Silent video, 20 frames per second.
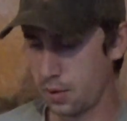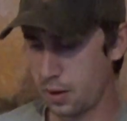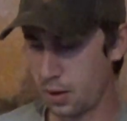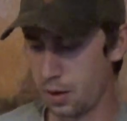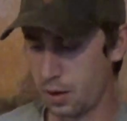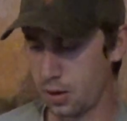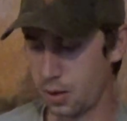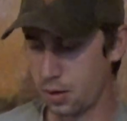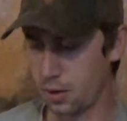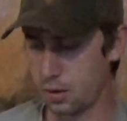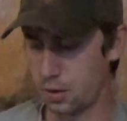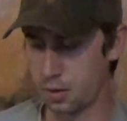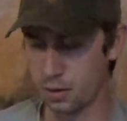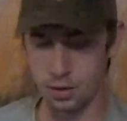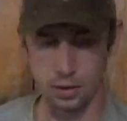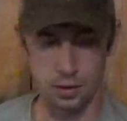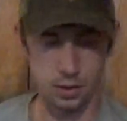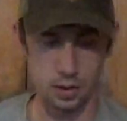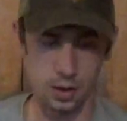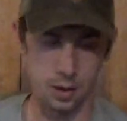And
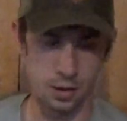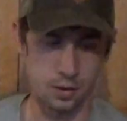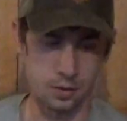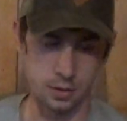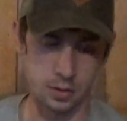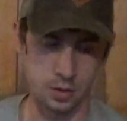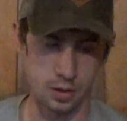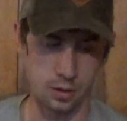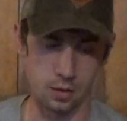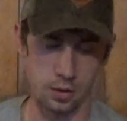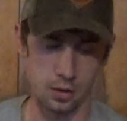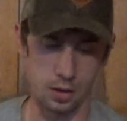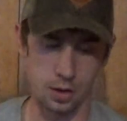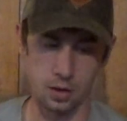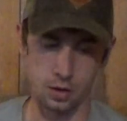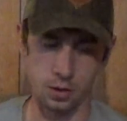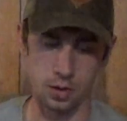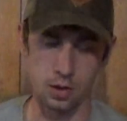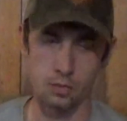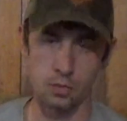yeah,
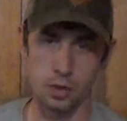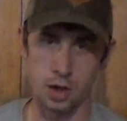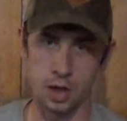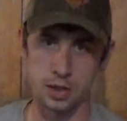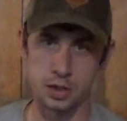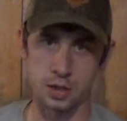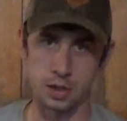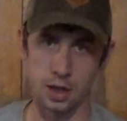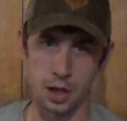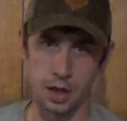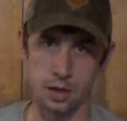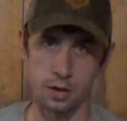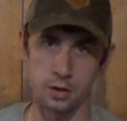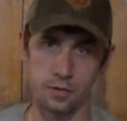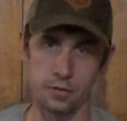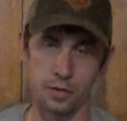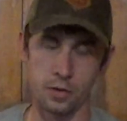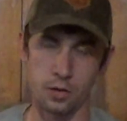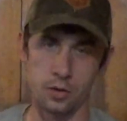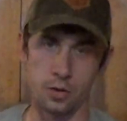you can watch it on your
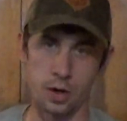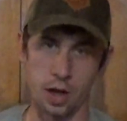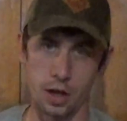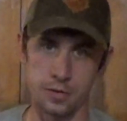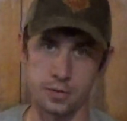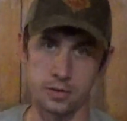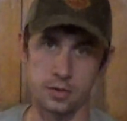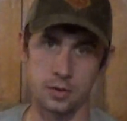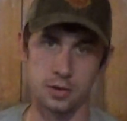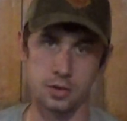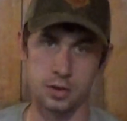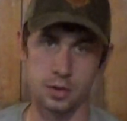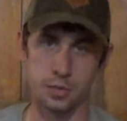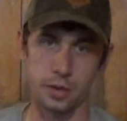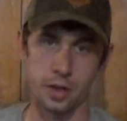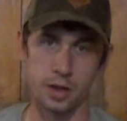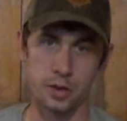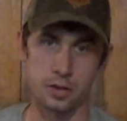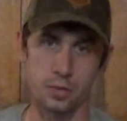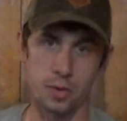phone or have
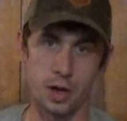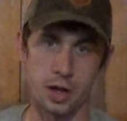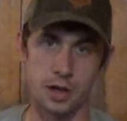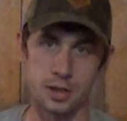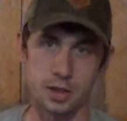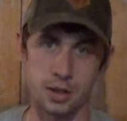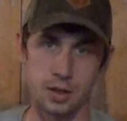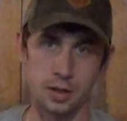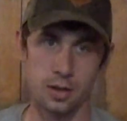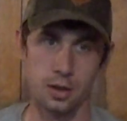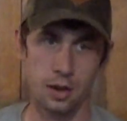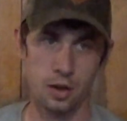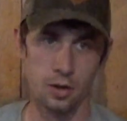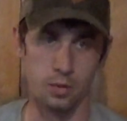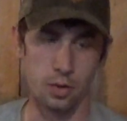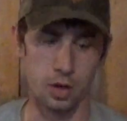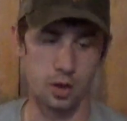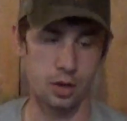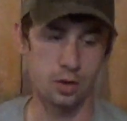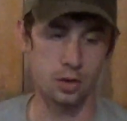someone else watch it
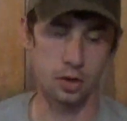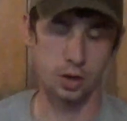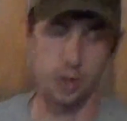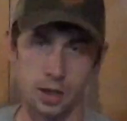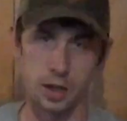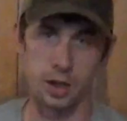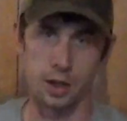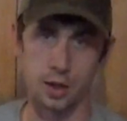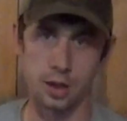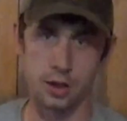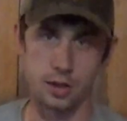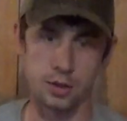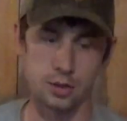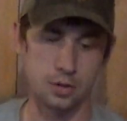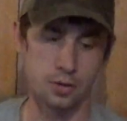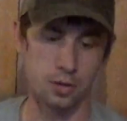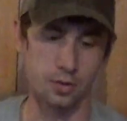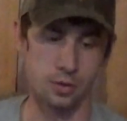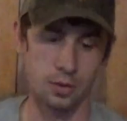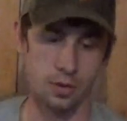while you're looking at this,
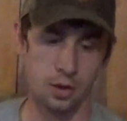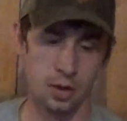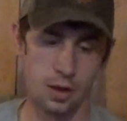so